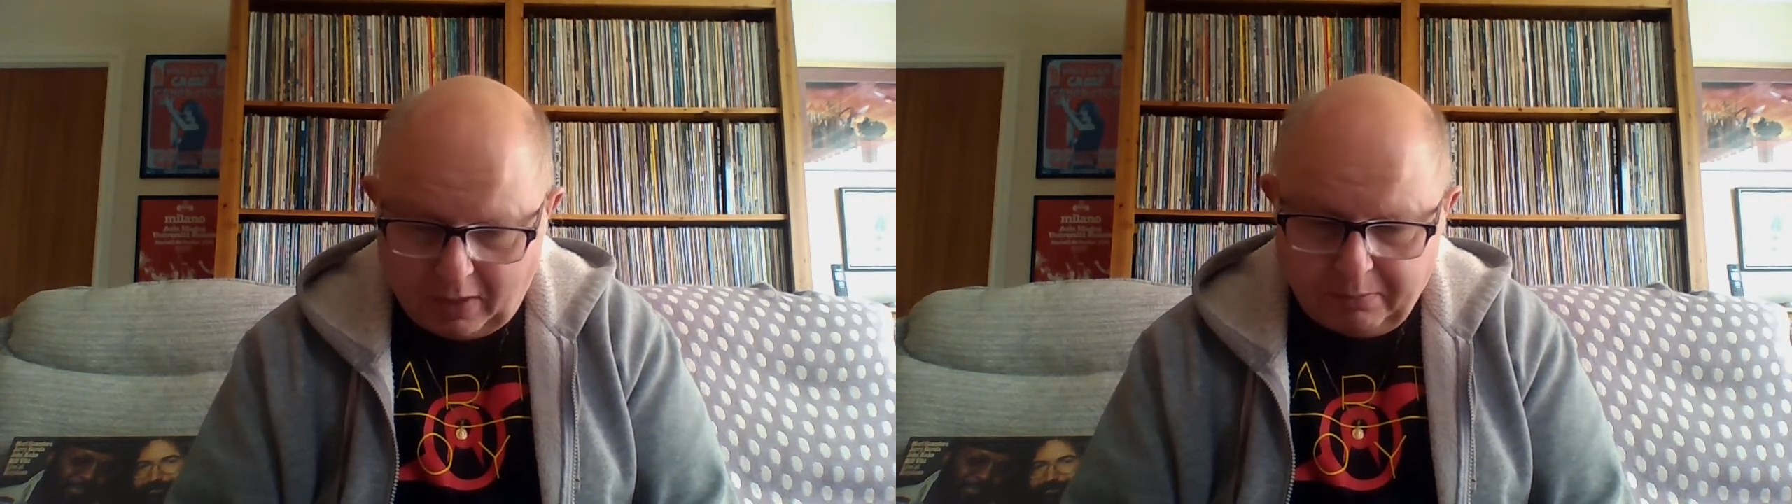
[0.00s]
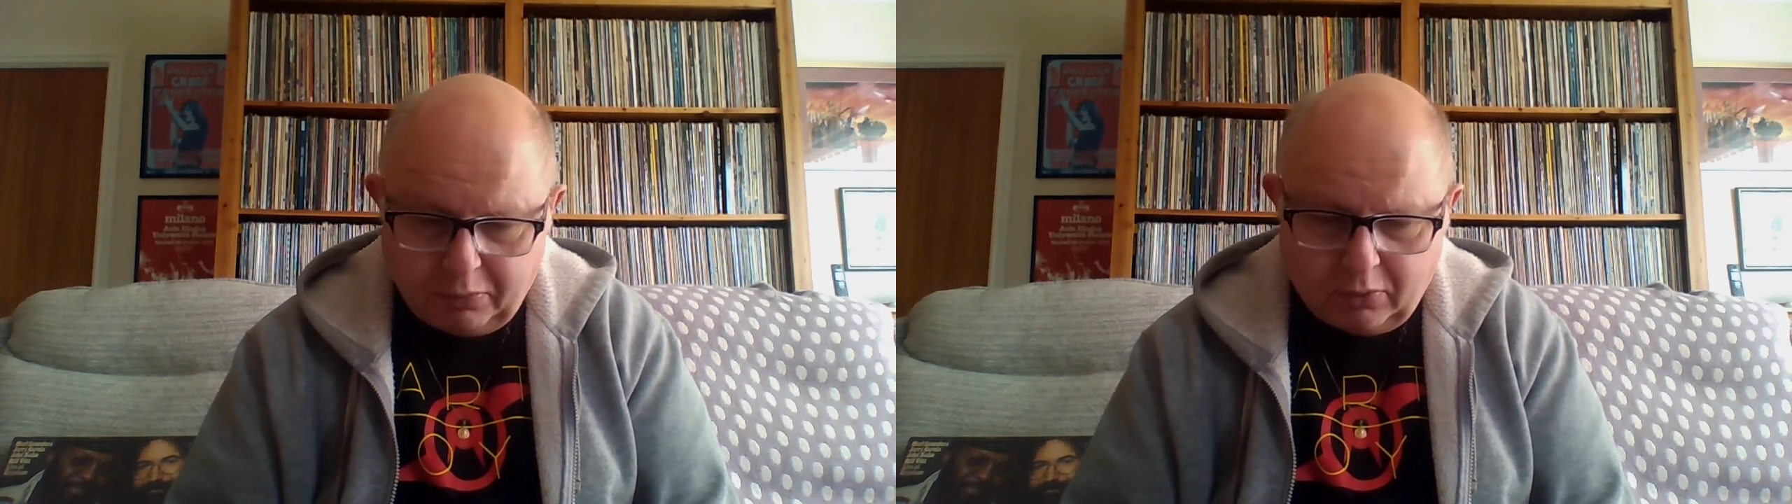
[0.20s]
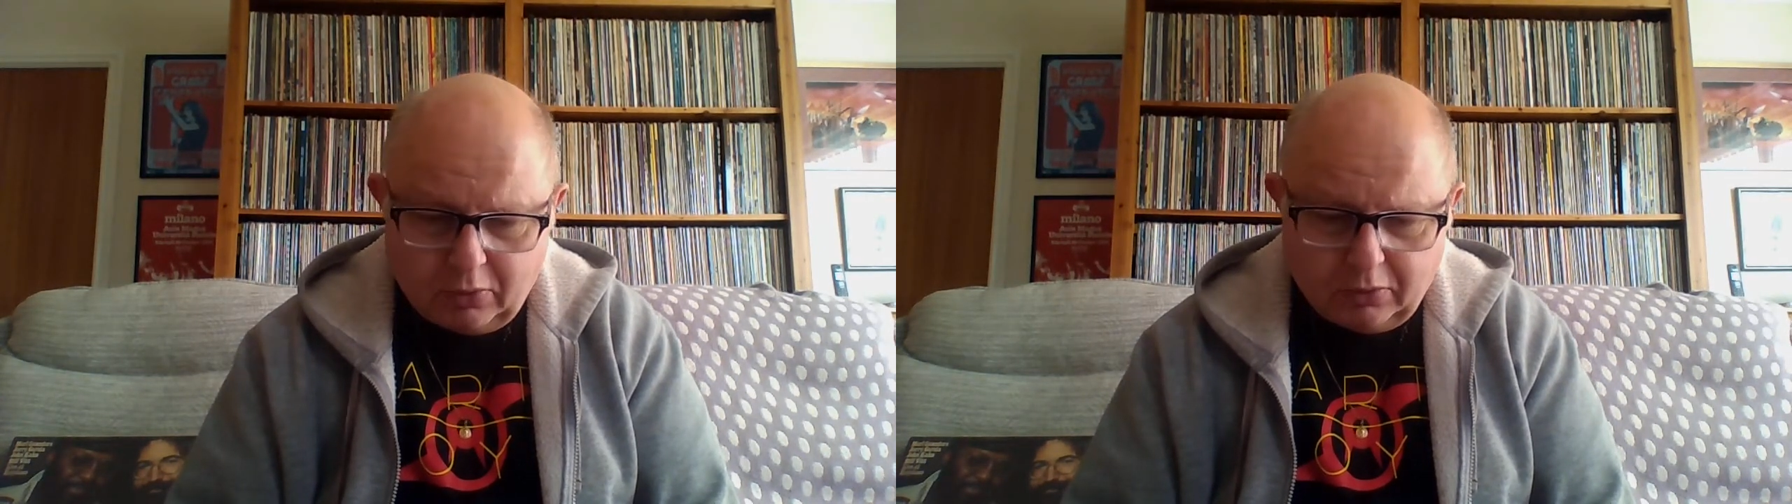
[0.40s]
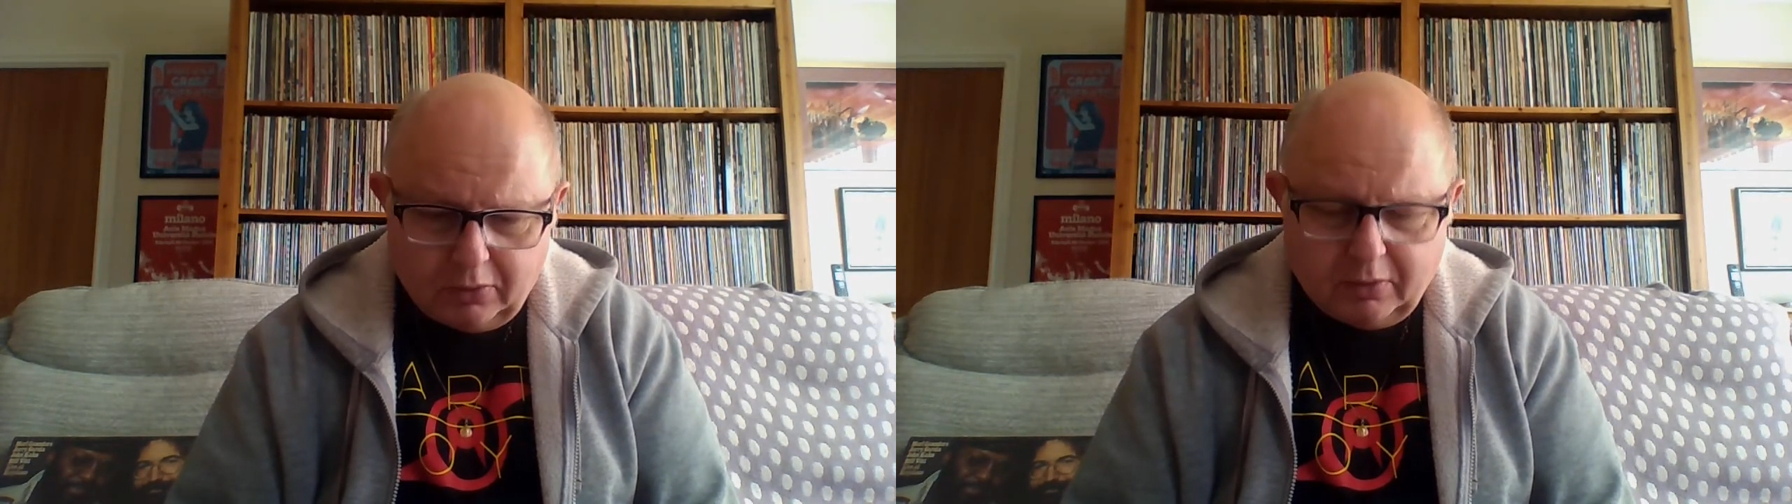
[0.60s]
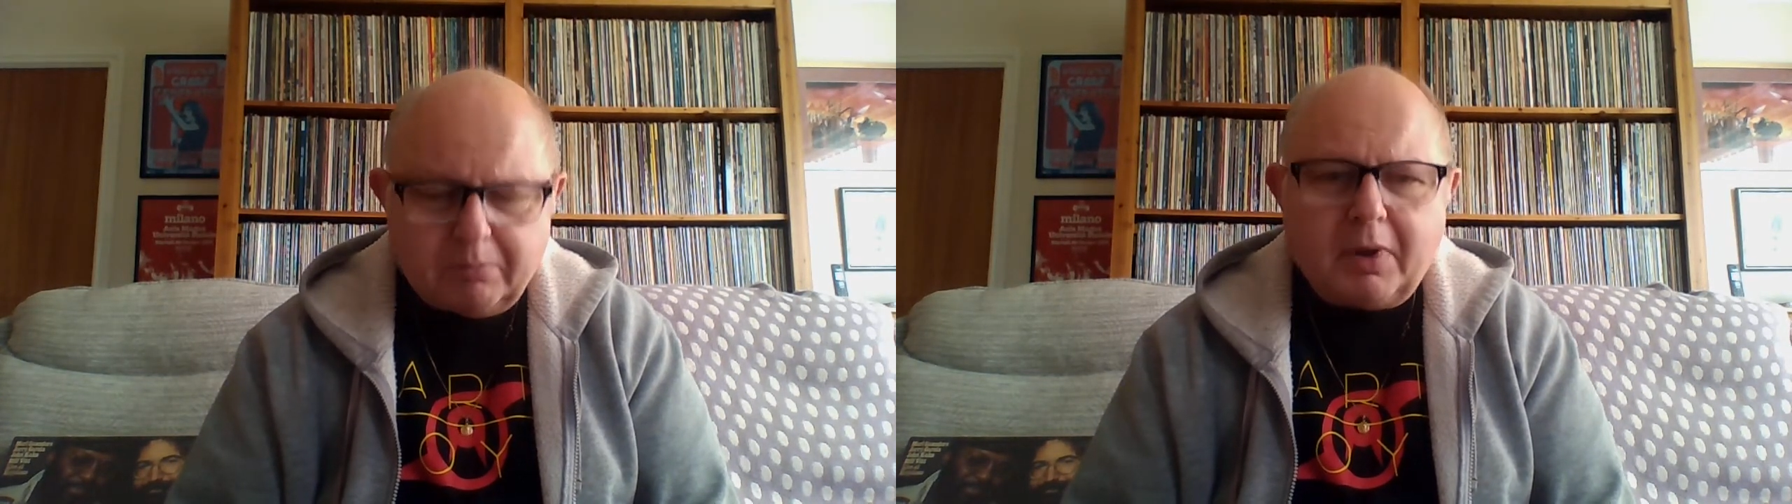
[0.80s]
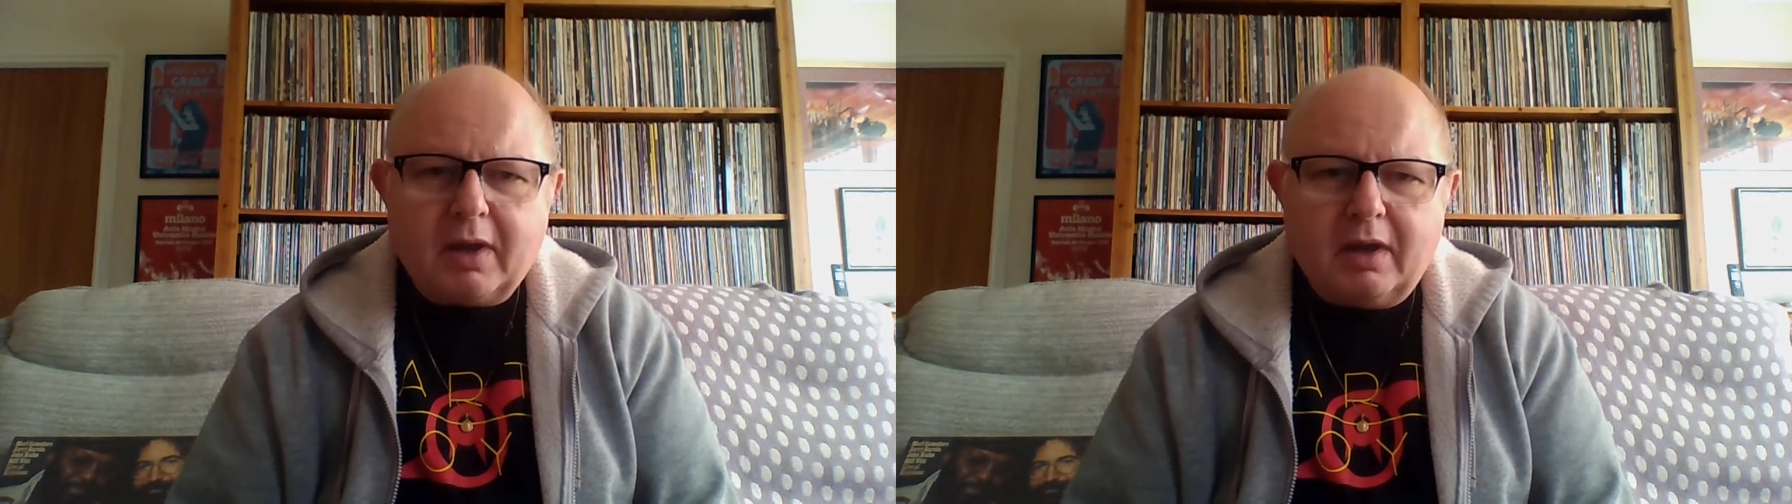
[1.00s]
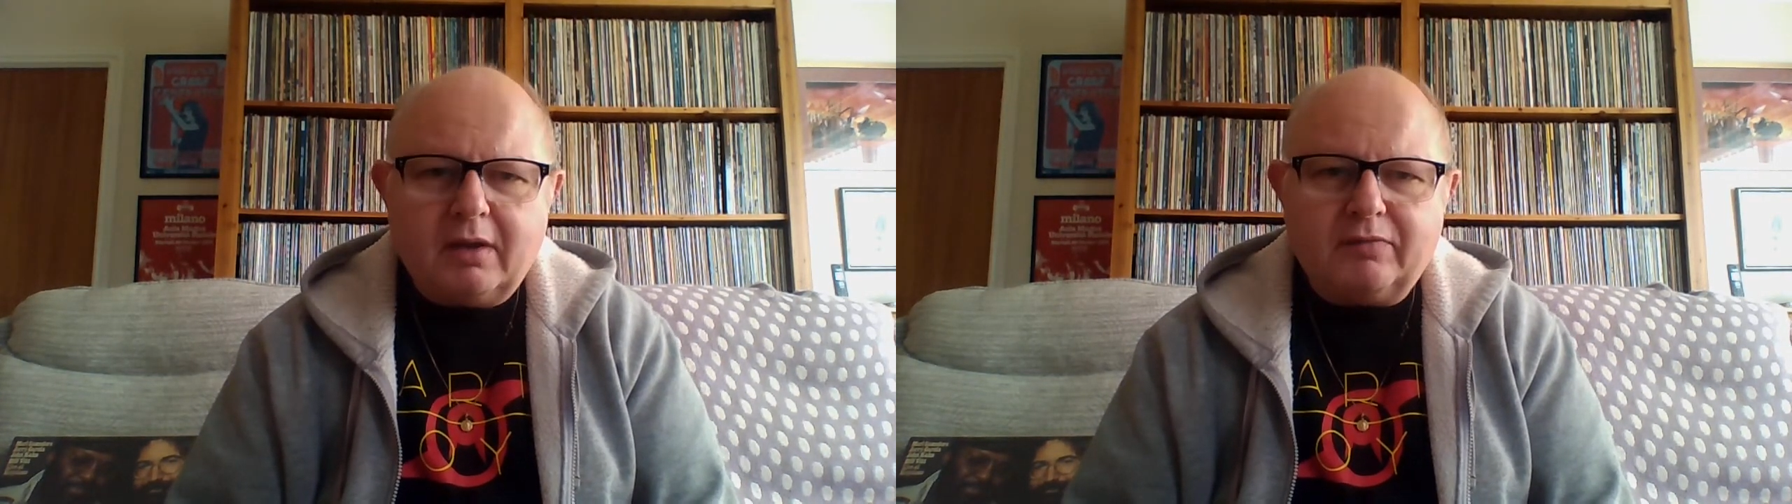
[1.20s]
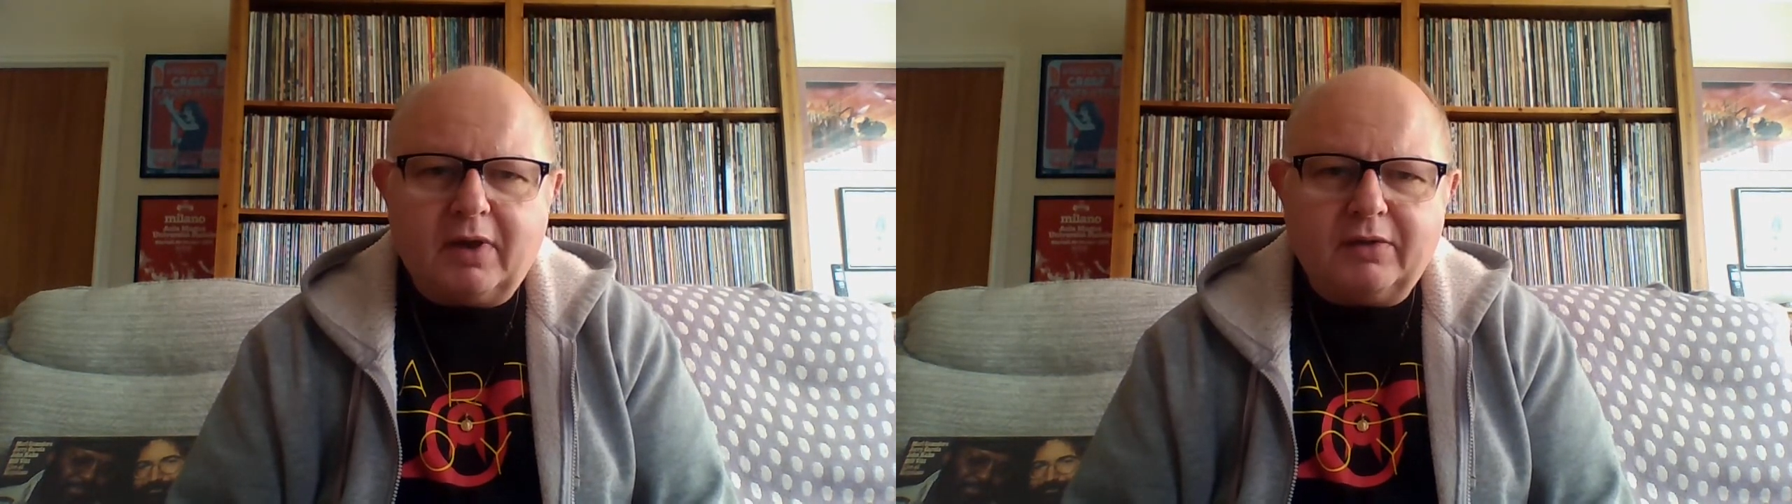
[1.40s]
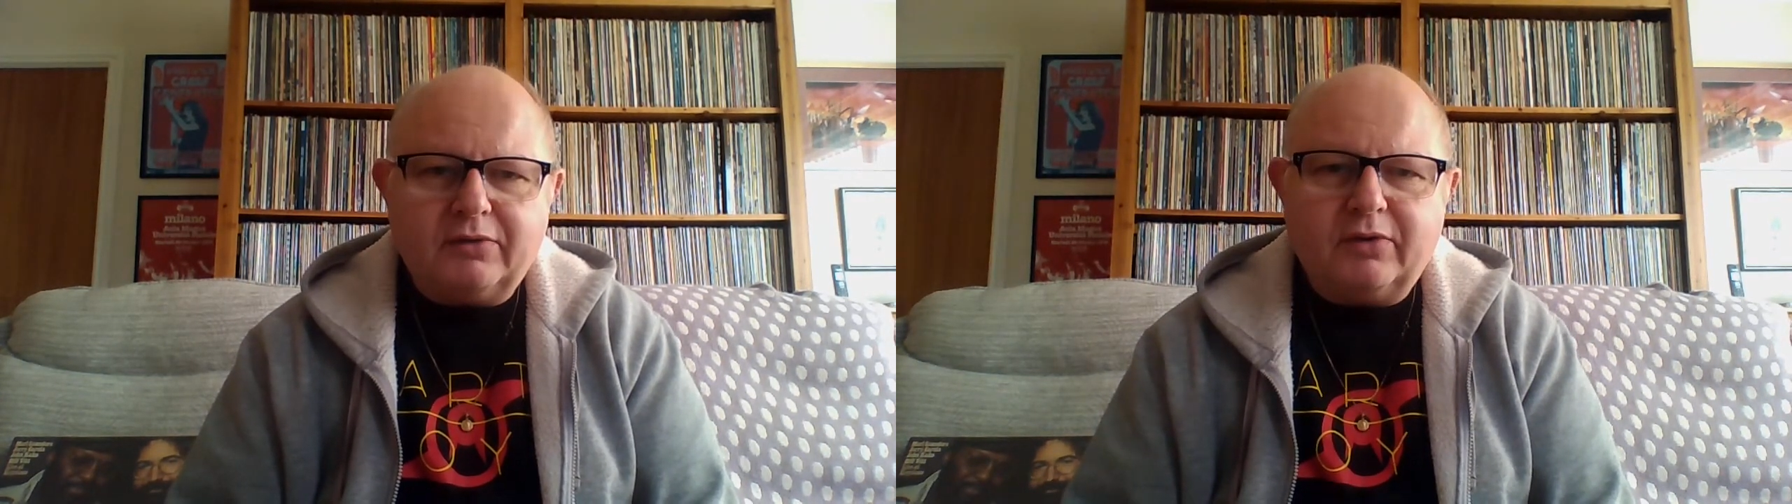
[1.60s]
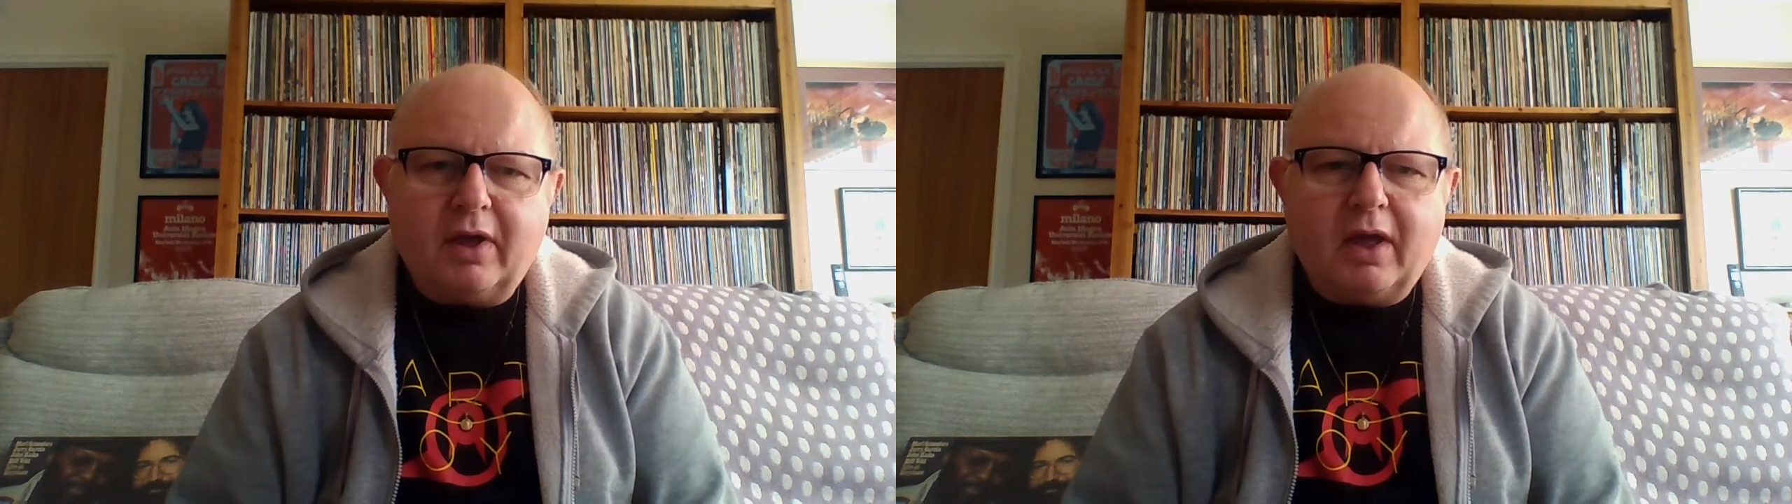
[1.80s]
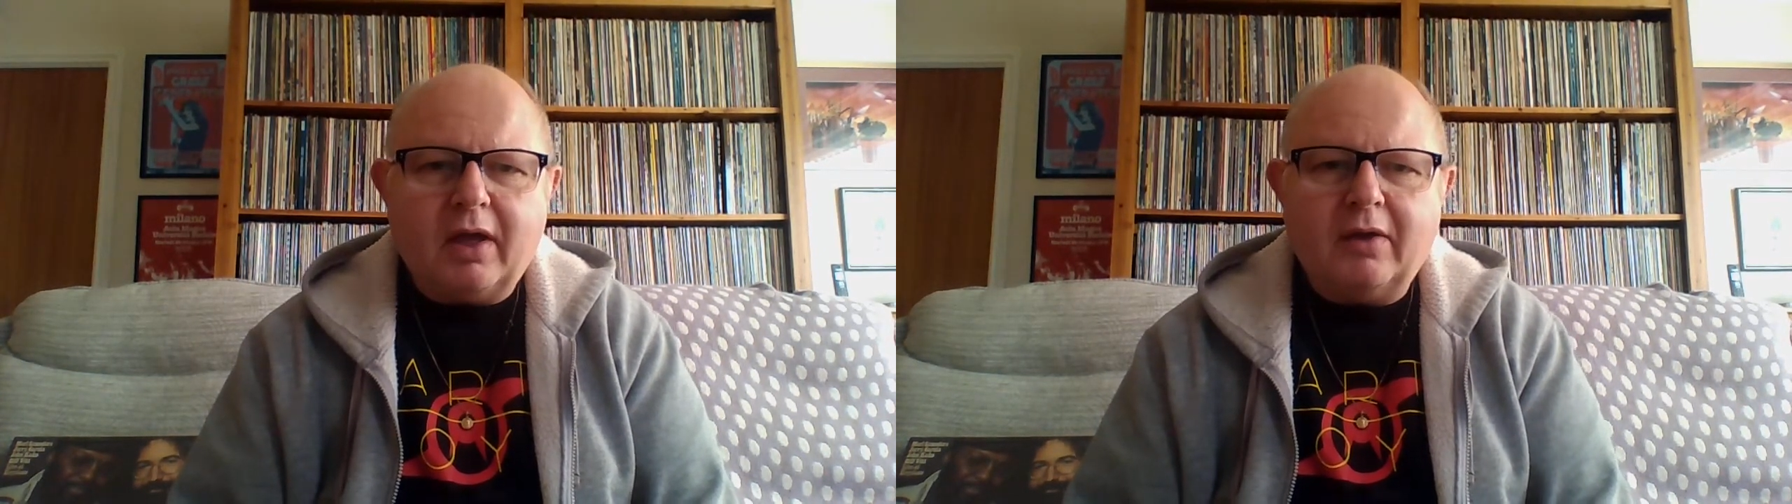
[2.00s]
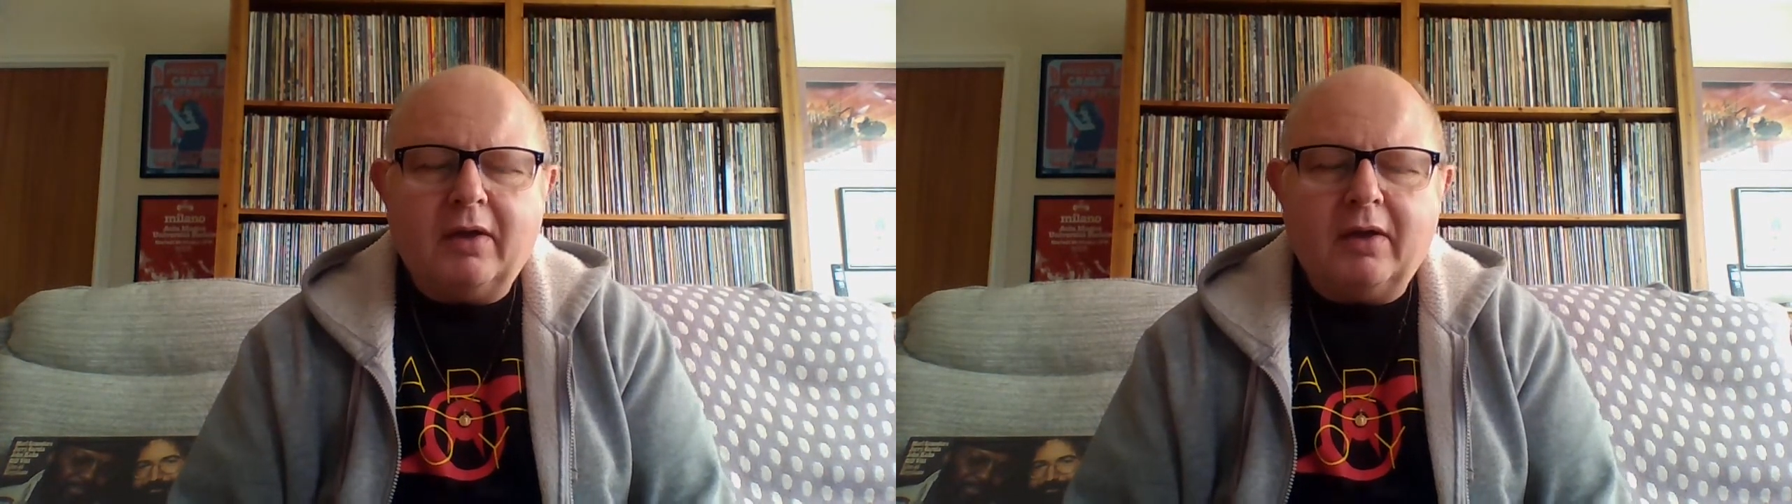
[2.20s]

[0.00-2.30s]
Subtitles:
But back end of last year,